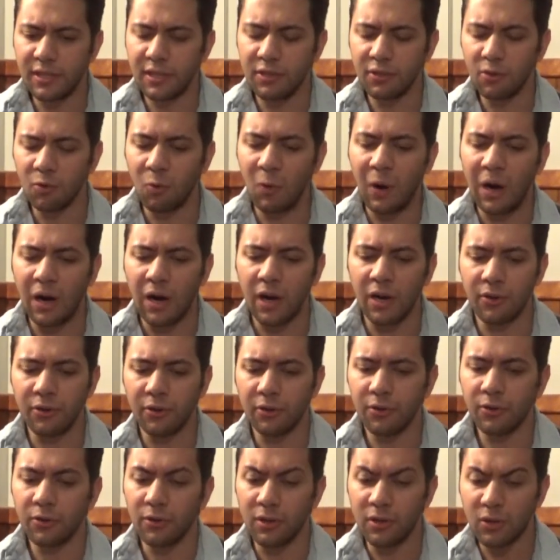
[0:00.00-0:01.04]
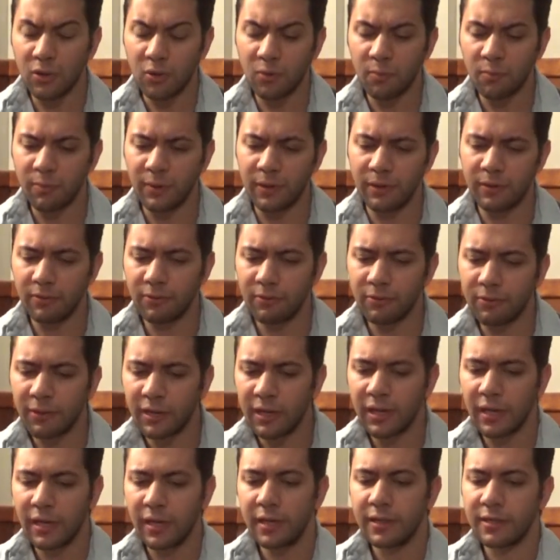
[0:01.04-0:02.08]
the water open
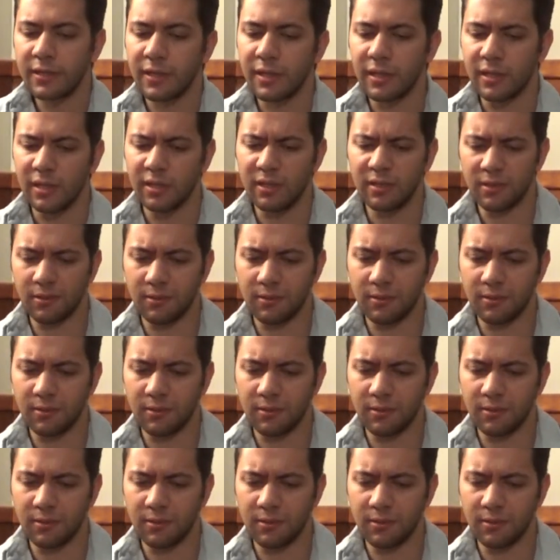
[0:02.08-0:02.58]
right up.